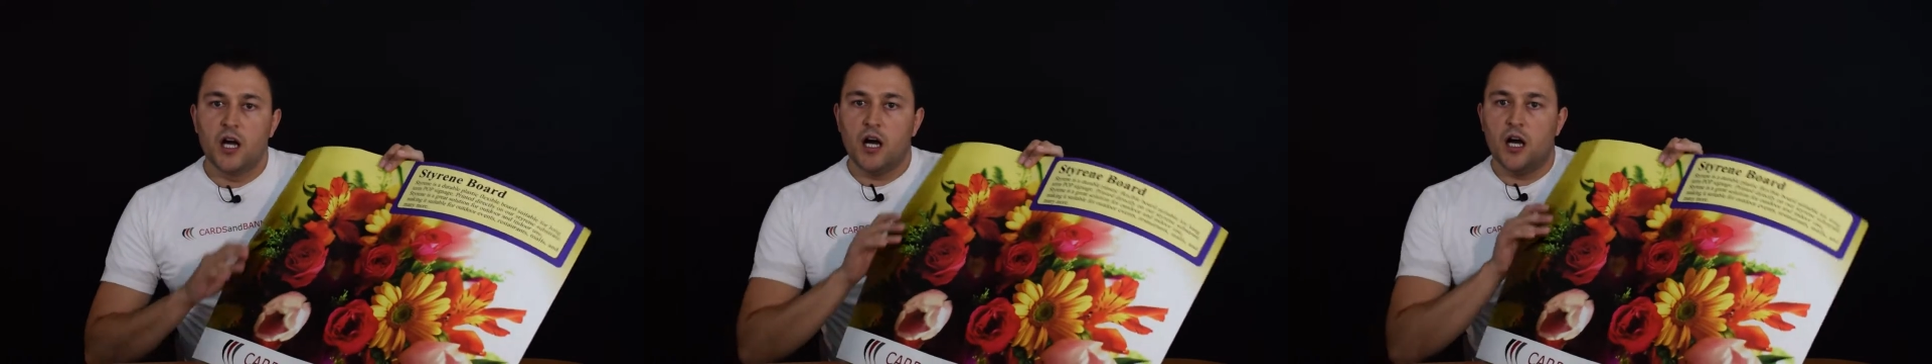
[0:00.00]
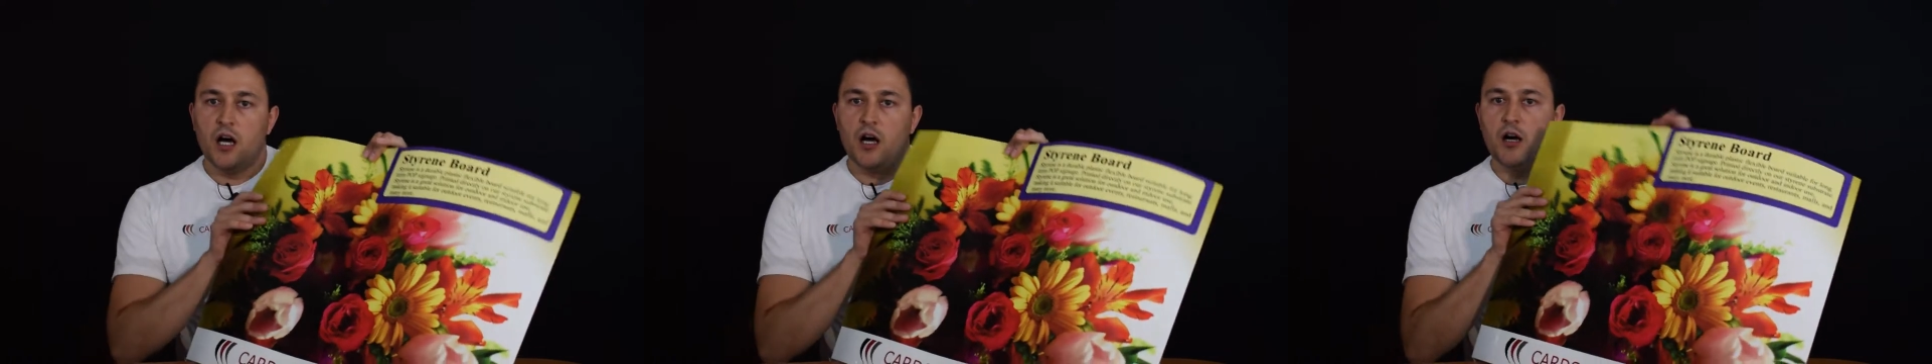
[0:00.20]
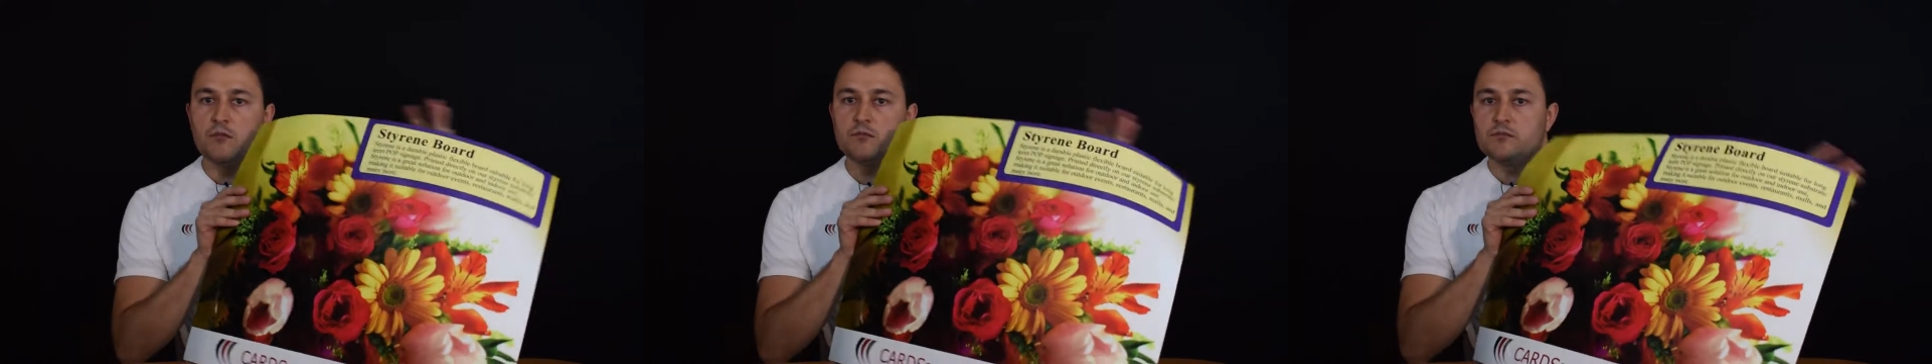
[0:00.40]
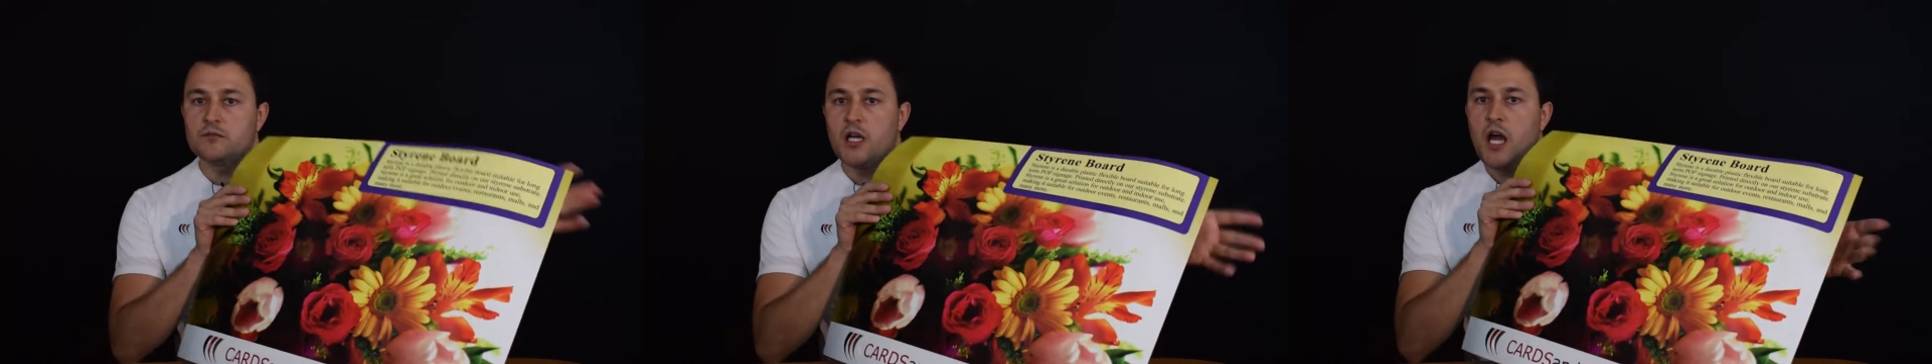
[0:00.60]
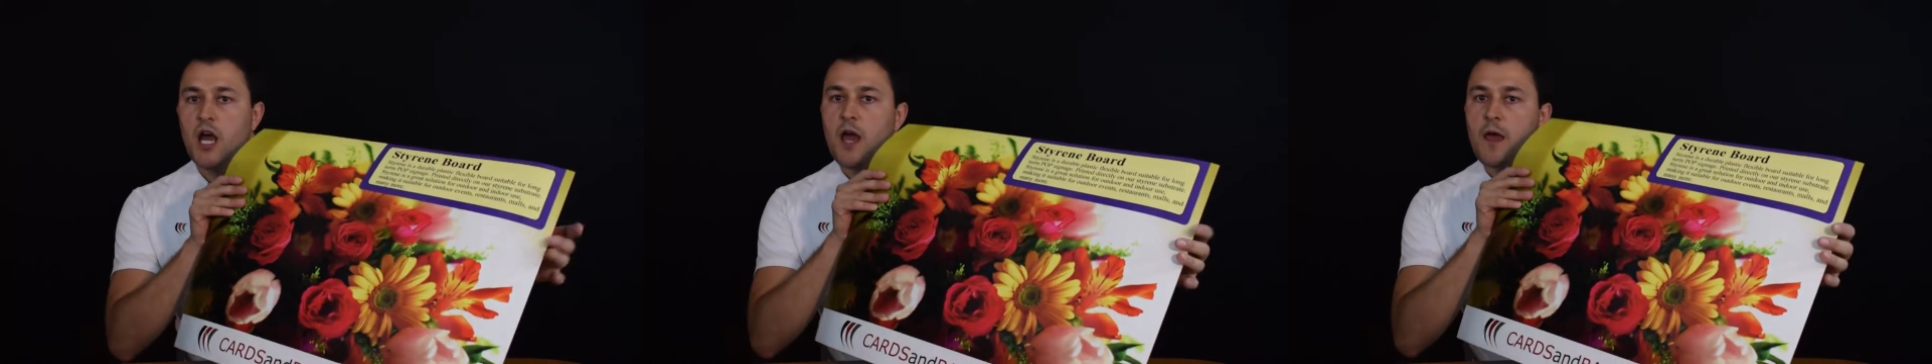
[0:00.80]
Uh,
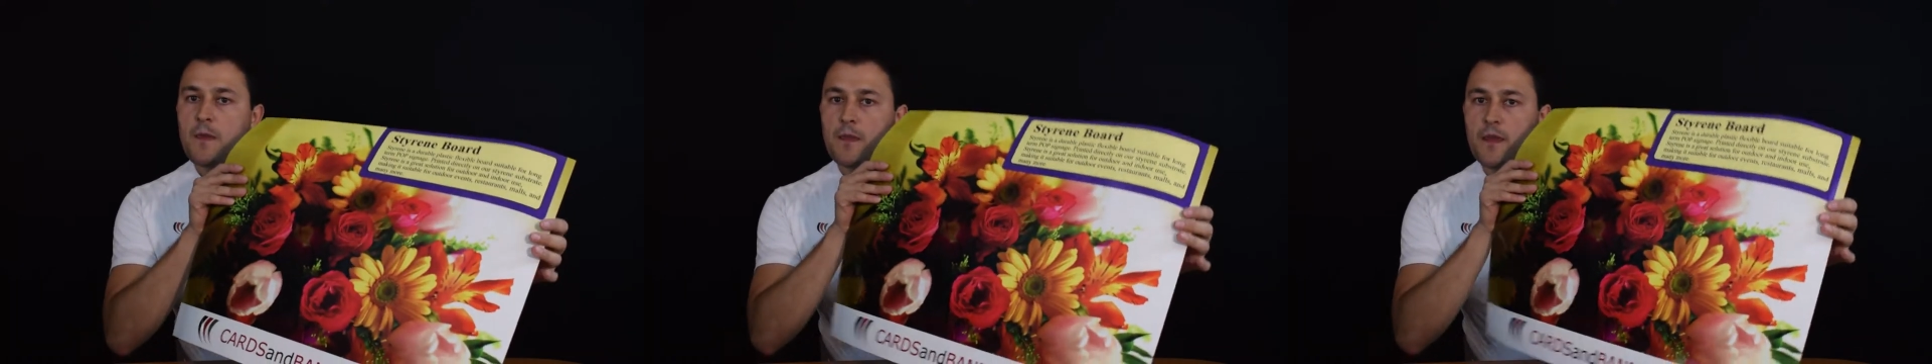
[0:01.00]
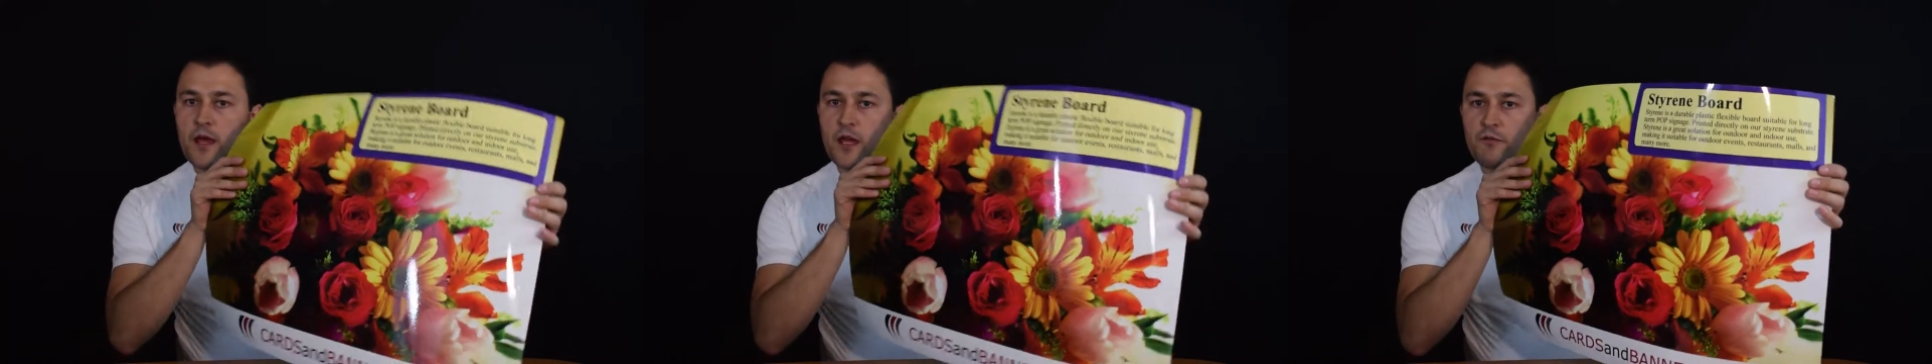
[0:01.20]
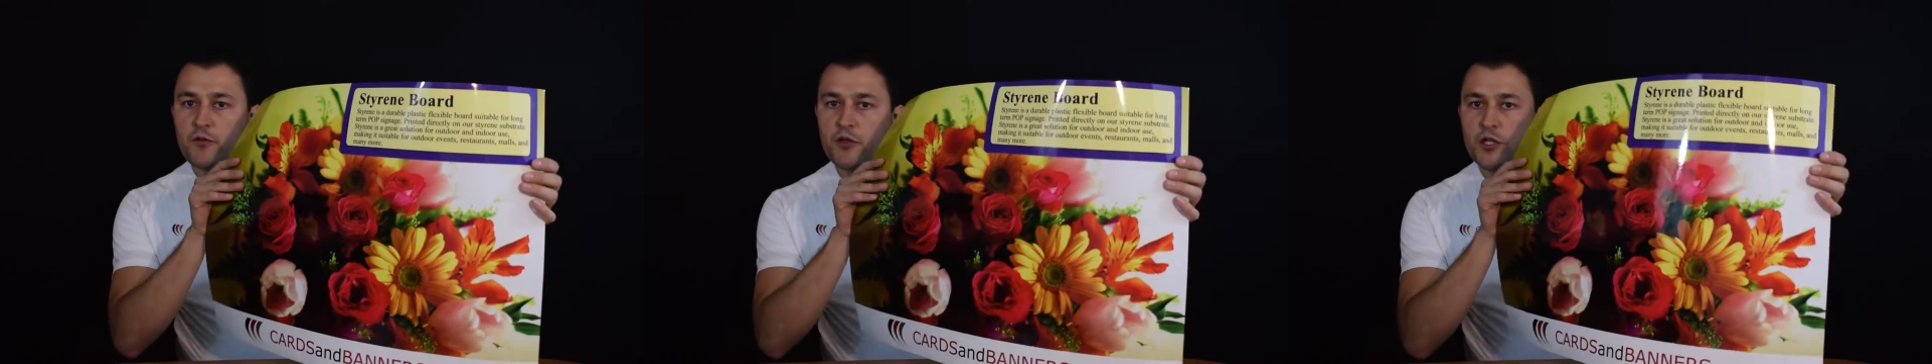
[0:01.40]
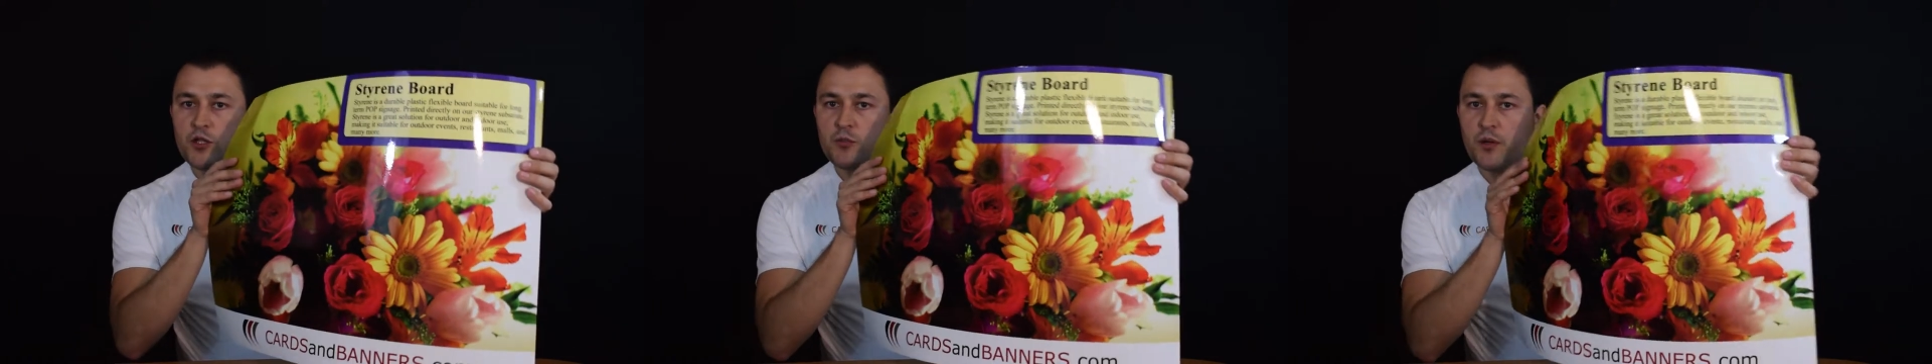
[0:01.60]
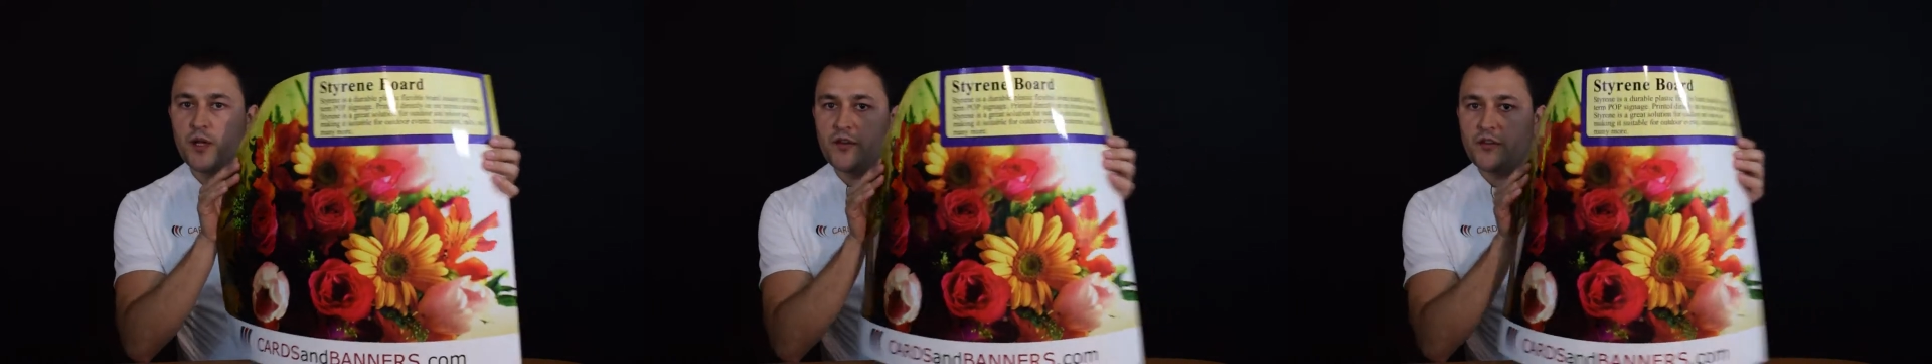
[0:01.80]
if you need to
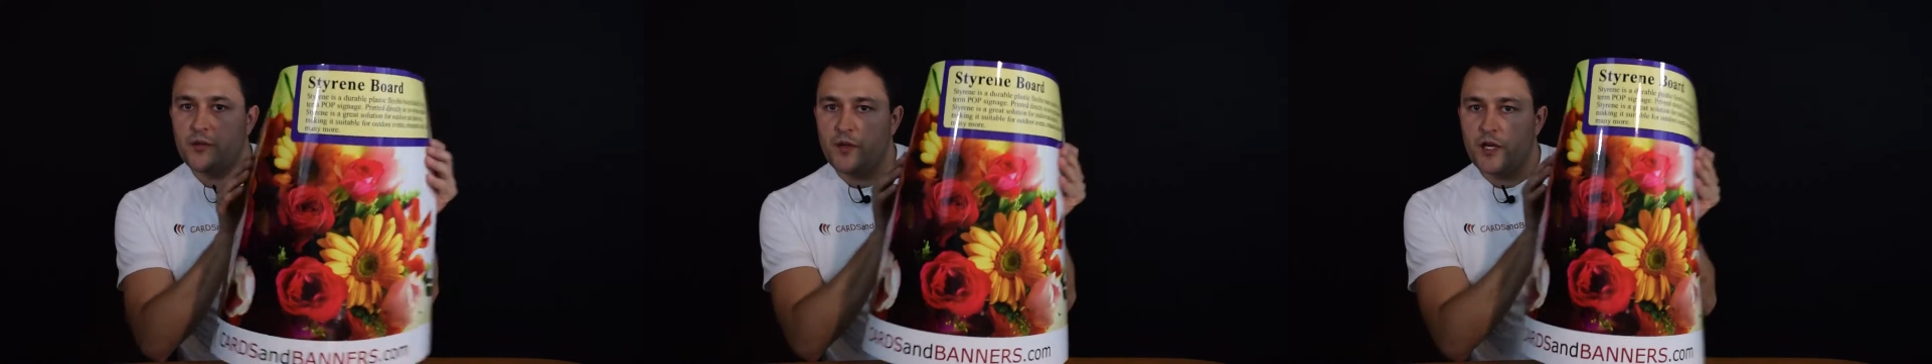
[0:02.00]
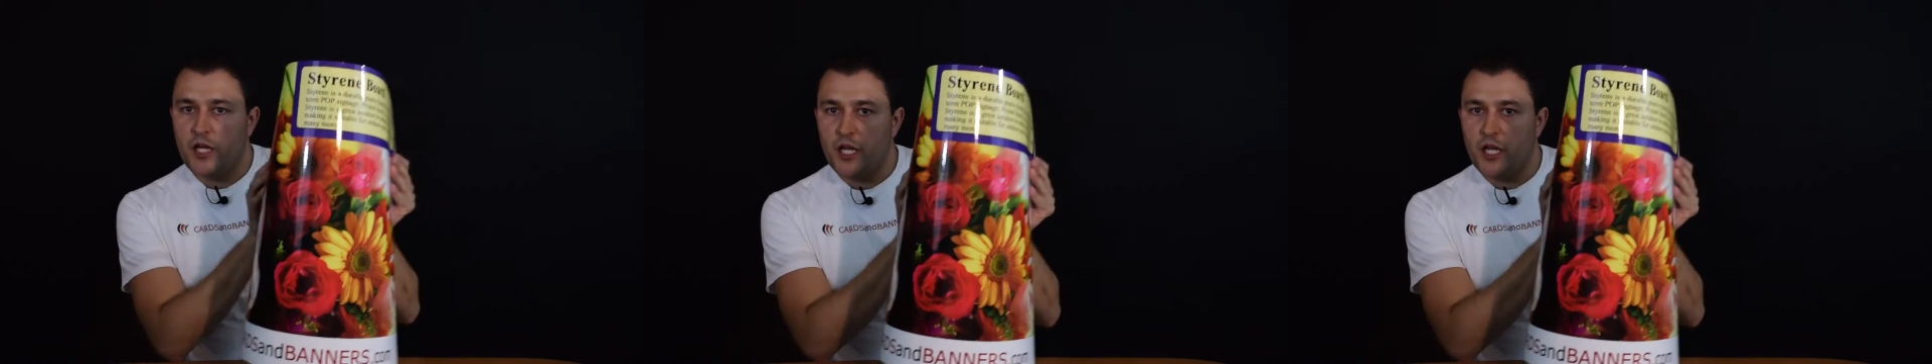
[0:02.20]
place them on an